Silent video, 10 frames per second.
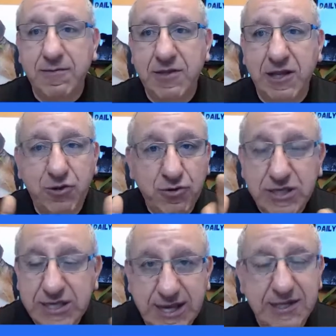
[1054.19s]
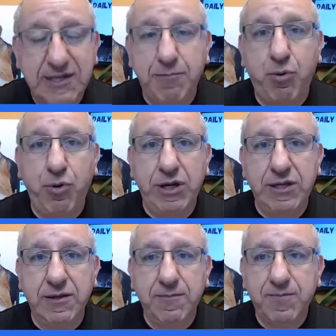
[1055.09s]
They don't get the
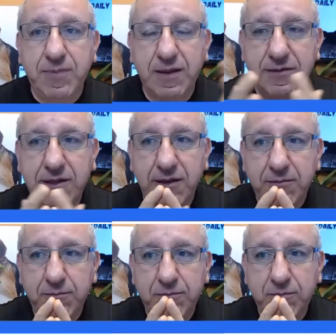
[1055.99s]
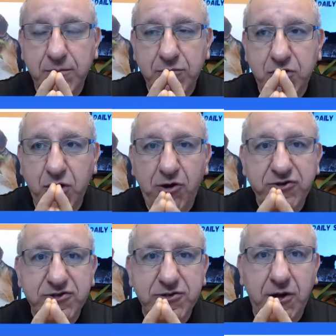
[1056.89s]
point. The
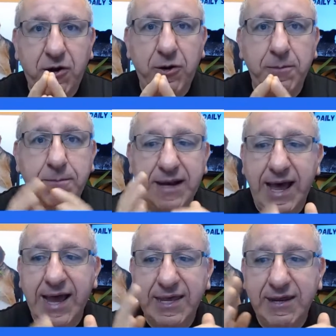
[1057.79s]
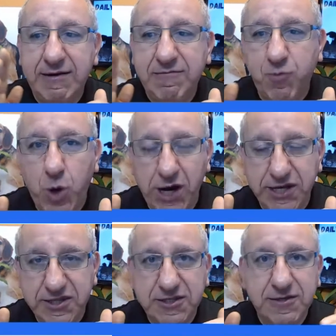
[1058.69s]
dogs are black and
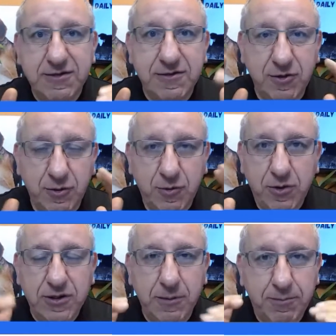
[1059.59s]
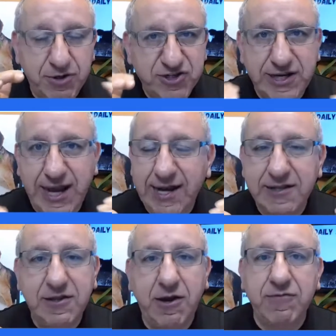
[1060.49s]
white. You know, the
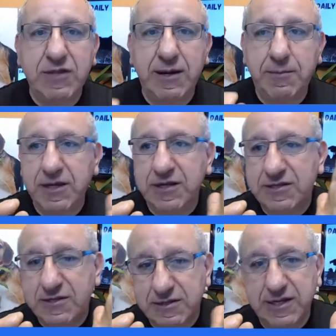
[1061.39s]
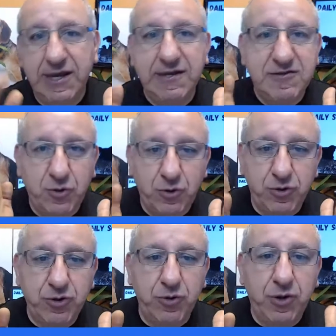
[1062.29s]
personality of them is yes or
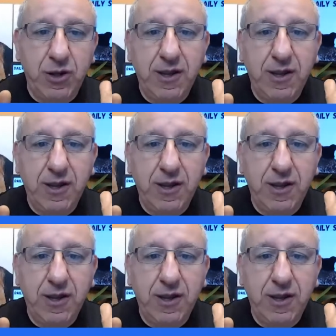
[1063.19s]
no.